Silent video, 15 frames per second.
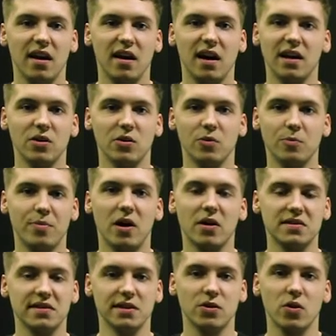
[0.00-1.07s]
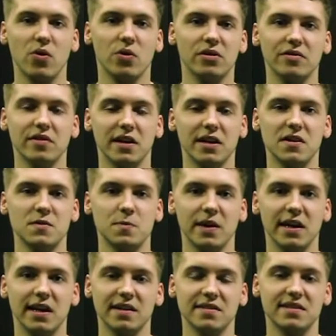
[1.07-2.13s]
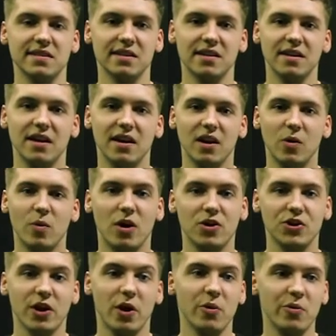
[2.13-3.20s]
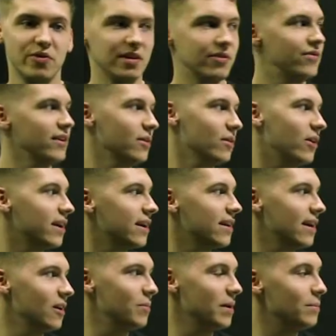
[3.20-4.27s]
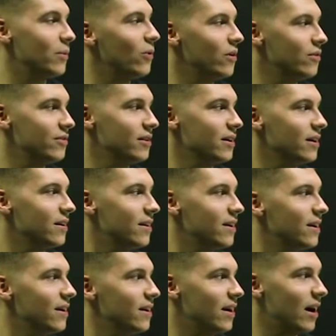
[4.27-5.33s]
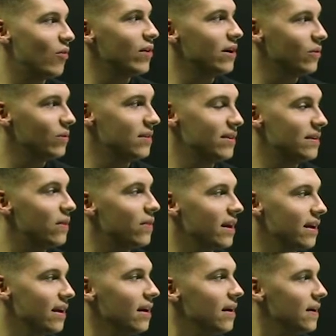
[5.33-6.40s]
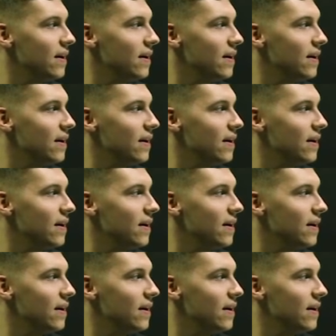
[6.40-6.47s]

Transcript: a little box in the corner of it, you're speaking to what should hopefully feel like a little bit more of a, a real living thing.